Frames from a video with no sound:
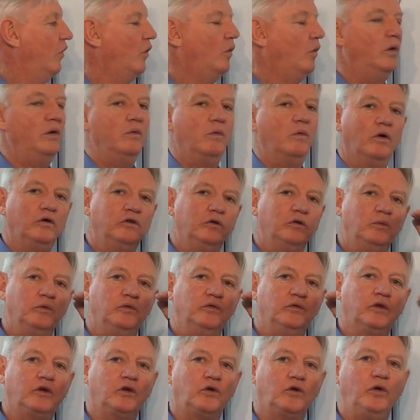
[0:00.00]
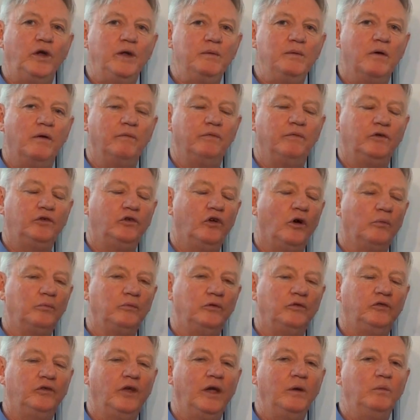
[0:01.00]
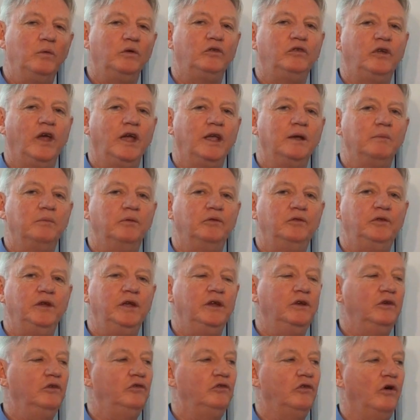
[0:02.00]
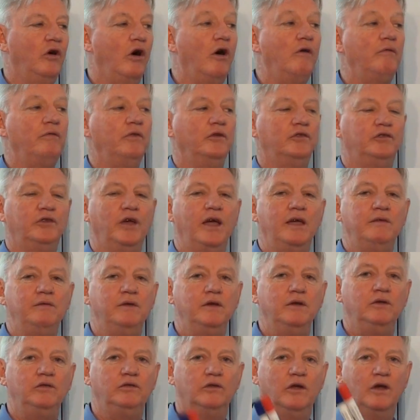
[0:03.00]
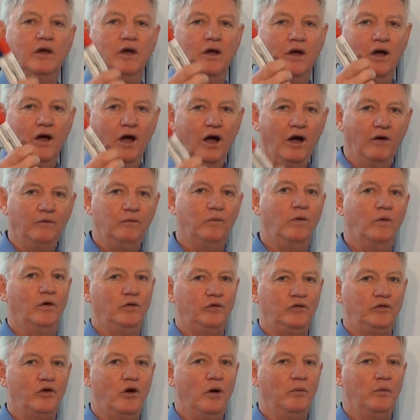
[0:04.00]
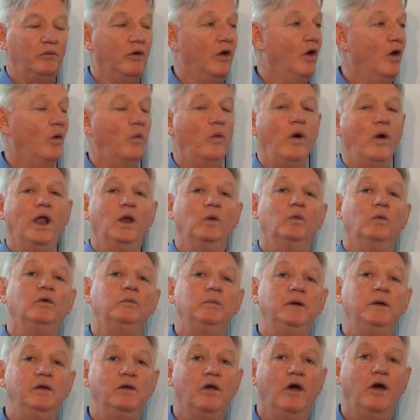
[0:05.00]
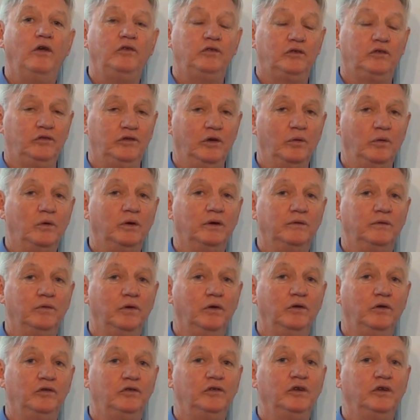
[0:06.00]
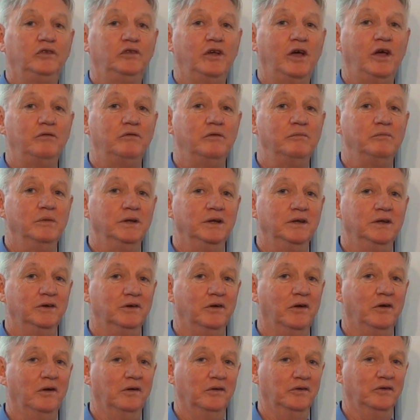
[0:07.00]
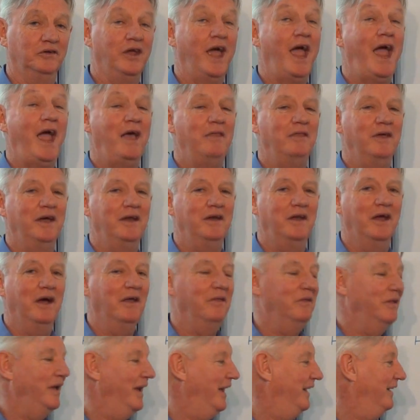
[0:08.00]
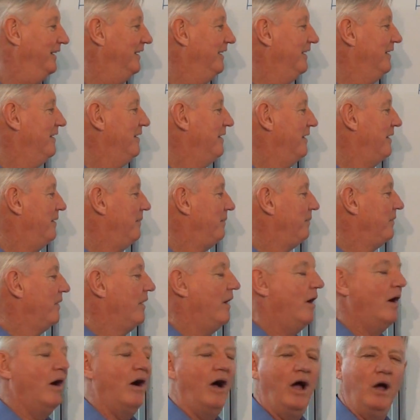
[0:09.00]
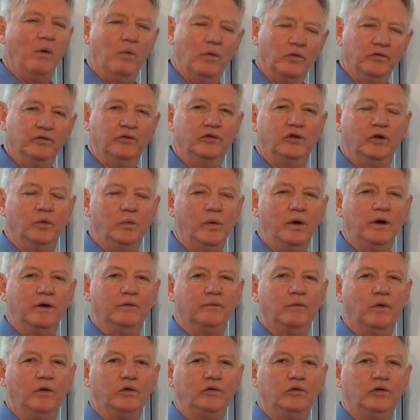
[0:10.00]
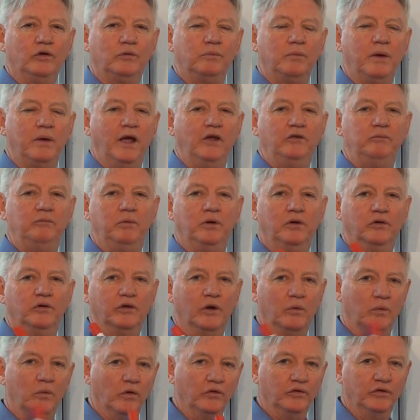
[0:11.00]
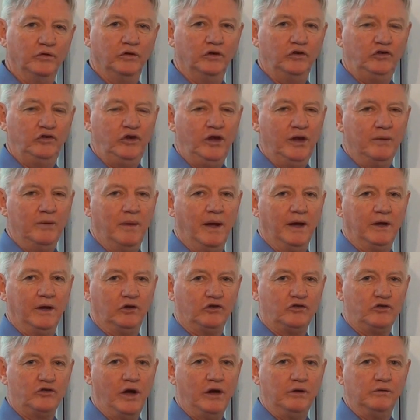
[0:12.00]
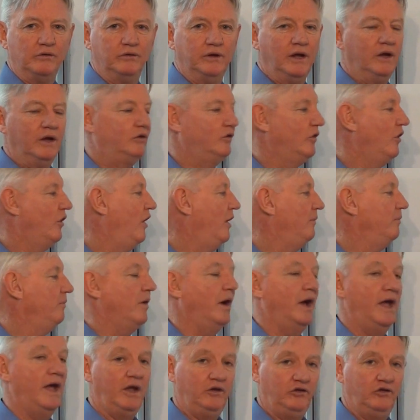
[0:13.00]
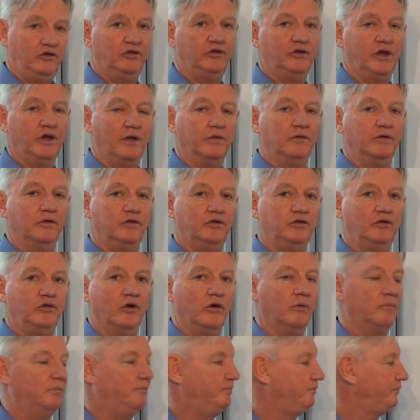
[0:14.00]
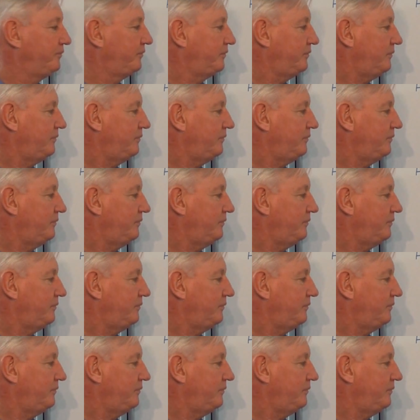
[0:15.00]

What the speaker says: All we wanted was the cream off the top to say we'd take a percentage off the savings of what dropped. Well, it would have been nice, because I would have earned $600 million had they done that. I wasn't aware of what took place because I wasn't a share market trader at that time. I had just done this job.